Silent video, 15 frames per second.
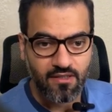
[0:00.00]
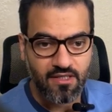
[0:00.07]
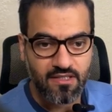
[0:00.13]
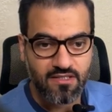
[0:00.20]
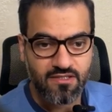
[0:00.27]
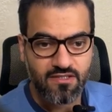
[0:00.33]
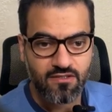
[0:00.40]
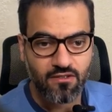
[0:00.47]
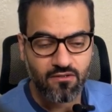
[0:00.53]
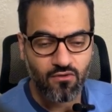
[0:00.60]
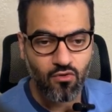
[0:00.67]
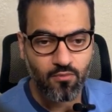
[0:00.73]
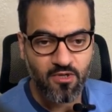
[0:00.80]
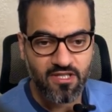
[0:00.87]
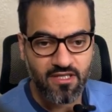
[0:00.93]
install
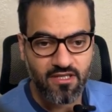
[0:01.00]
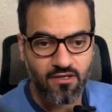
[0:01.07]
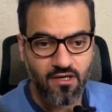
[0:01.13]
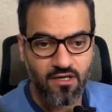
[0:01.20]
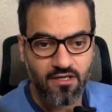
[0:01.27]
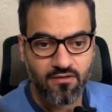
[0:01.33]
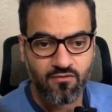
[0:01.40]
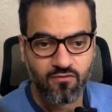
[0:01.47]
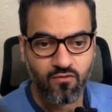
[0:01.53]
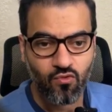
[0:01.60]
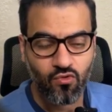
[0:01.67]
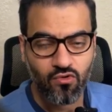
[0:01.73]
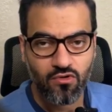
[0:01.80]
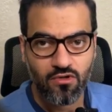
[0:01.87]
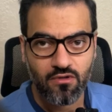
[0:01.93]
OpenAI
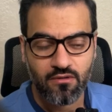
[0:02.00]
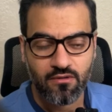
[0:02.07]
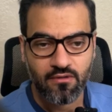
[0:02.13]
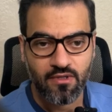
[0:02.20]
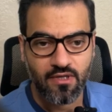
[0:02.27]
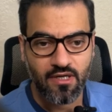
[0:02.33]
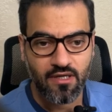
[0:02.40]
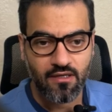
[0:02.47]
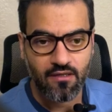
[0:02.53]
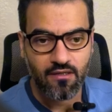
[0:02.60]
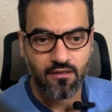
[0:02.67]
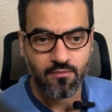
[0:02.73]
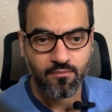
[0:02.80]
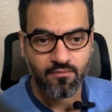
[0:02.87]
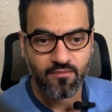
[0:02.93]
for
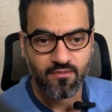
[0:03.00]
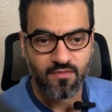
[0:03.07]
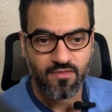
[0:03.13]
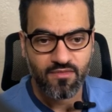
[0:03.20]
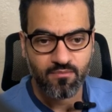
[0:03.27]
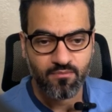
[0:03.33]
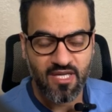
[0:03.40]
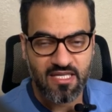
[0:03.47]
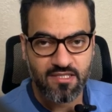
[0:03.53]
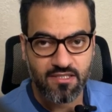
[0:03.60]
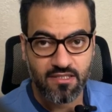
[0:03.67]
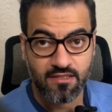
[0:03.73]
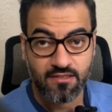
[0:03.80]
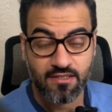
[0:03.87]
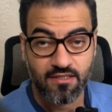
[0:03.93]

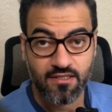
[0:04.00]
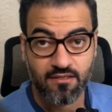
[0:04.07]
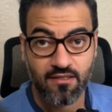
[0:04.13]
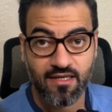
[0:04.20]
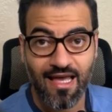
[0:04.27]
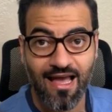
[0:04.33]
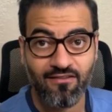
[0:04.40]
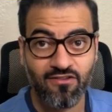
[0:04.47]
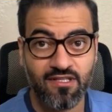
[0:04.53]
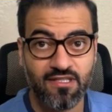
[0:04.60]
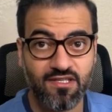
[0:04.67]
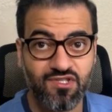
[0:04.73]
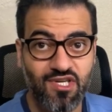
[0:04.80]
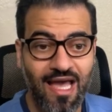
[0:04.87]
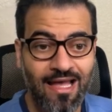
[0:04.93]
basically having
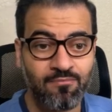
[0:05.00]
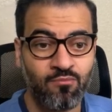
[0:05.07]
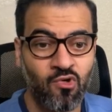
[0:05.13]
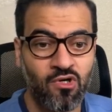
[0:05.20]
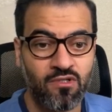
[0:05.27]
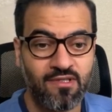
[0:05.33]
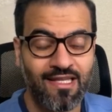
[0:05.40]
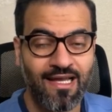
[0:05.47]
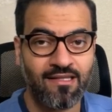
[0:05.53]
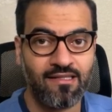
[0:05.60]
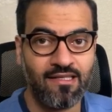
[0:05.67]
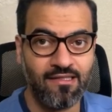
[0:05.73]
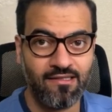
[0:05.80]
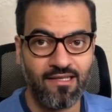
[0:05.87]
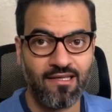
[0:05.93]
the chatbot, that
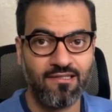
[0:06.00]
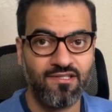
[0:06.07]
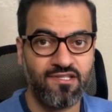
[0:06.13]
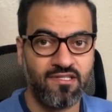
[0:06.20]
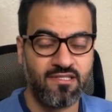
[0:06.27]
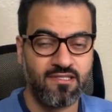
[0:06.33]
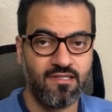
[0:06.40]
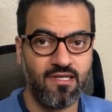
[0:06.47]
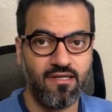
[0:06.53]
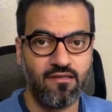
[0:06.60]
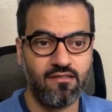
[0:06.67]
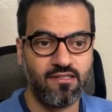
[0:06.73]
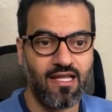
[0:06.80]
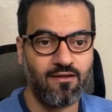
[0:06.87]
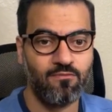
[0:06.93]
intelligence
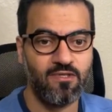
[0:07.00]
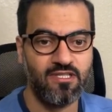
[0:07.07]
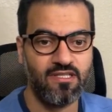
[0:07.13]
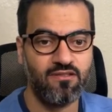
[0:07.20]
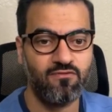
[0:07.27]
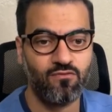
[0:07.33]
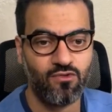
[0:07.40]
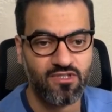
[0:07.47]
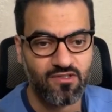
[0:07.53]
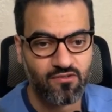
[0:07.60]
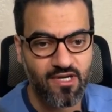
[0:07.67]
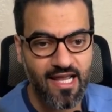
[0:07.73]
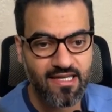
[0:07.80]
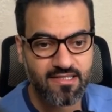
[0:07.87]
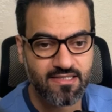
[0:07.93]
layer that we need for the
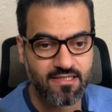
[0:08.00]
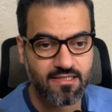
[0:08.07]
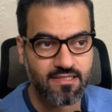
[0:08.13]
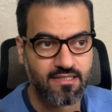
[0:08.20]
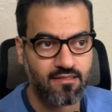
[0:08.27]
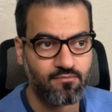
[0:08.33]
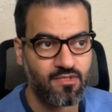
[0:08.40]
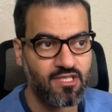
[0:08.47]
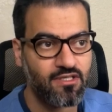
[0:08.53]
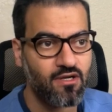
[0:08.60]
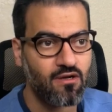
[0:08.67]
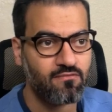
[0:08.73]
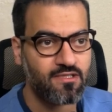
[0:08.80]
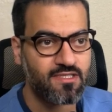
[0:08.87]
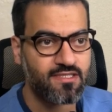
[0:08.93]
RAG system. Here,
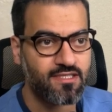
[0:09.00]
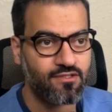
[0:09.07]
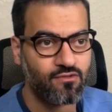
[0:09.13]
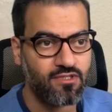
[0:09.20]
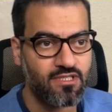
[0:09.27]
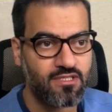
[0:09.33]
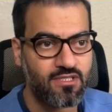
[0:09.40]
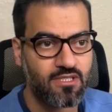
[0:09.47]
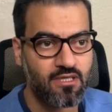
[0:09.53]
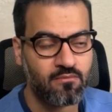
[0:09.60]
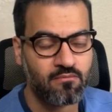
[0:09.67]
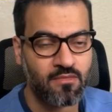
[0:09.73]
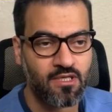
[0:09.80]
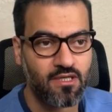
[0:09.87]
obviously, you need some